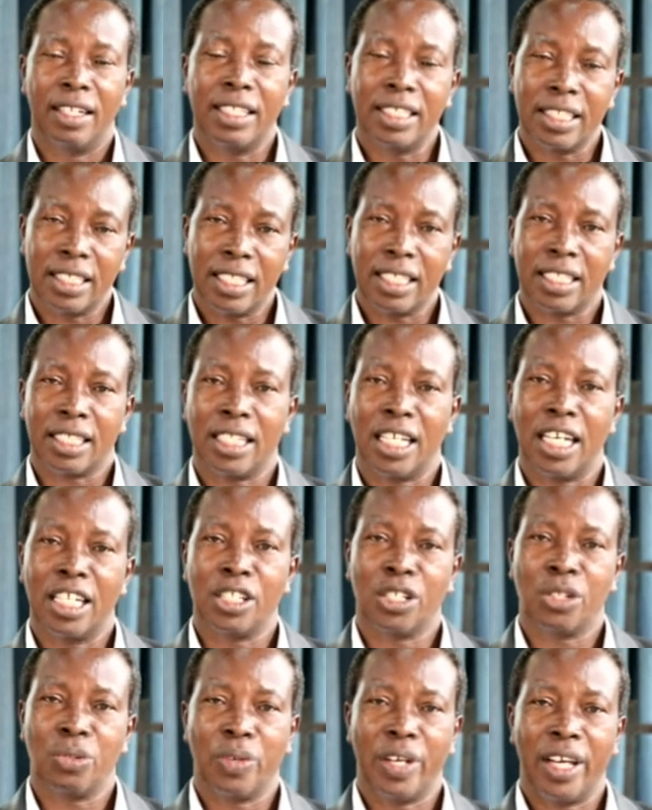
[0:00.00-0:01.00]
Let us
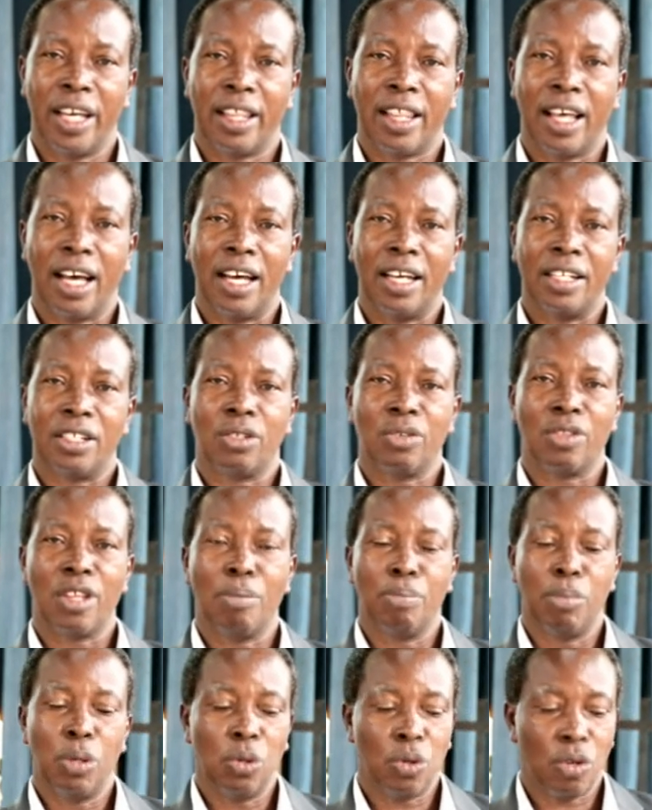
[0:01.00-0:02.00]
turn together to
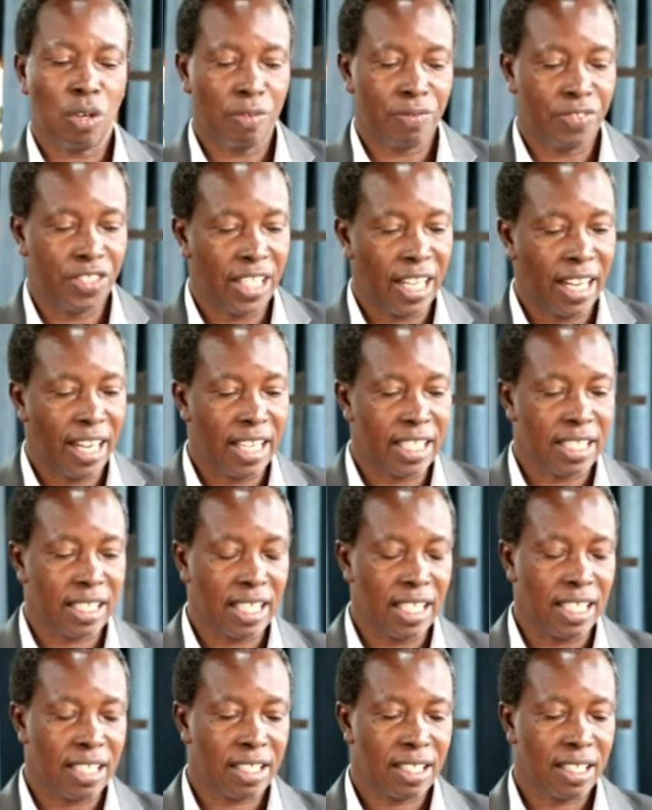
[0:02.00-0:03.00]
the book of
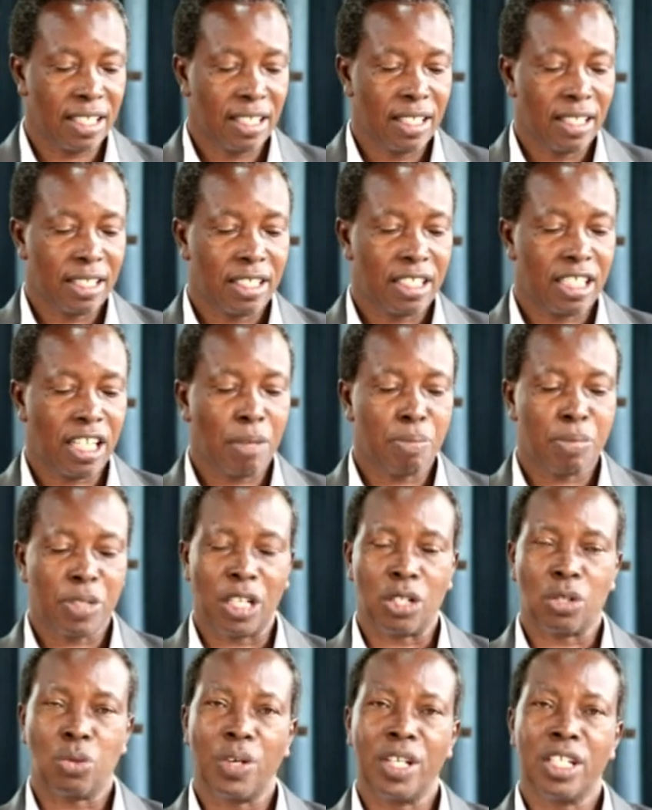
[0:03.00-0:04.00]
Genesis,
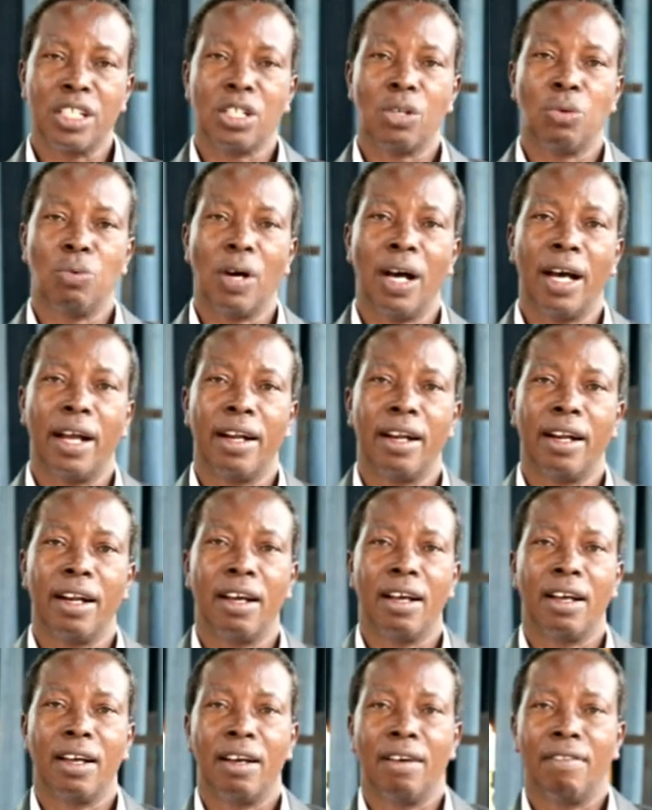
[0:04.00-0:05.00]
chapter 21,